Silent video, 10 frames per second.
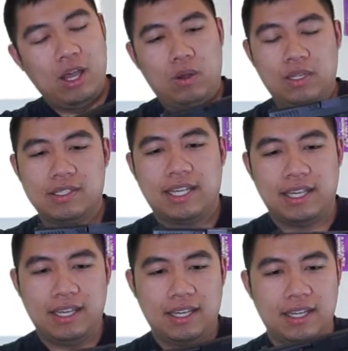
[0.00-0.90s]
Well, it's
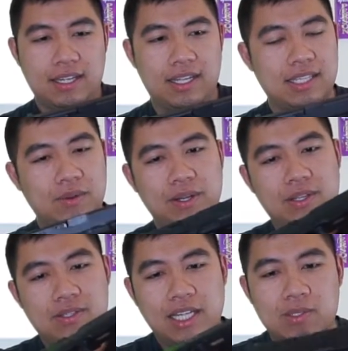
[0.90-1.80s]
like one of
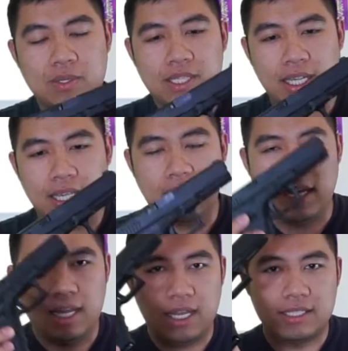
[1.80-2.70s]
those things where it's like,
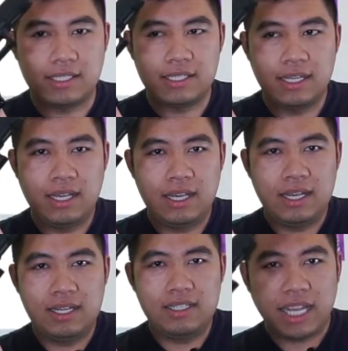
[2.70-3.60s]
it's
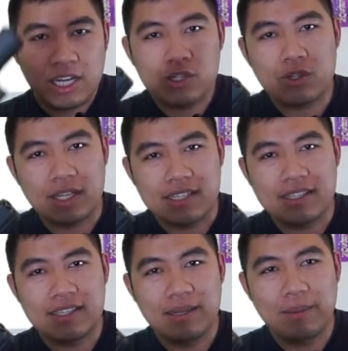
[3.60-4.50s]

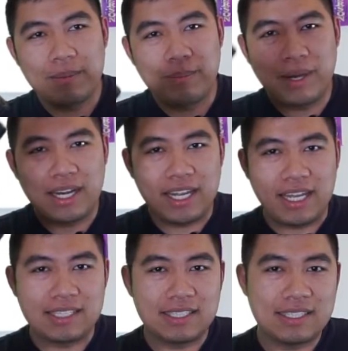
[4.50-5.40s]
dangerous, but
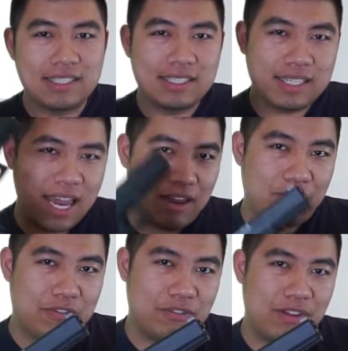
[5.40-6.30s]
it's
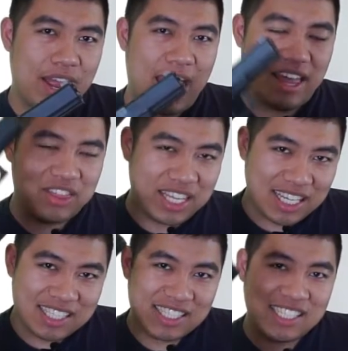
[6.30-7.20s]
safe at the
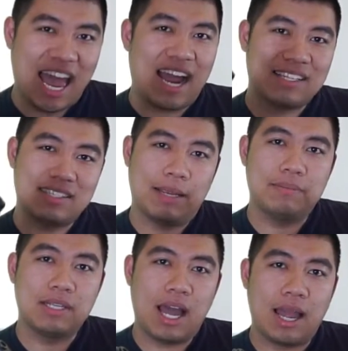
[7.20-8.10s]
exact
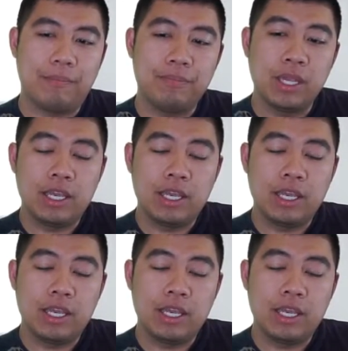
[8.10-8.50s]
same time.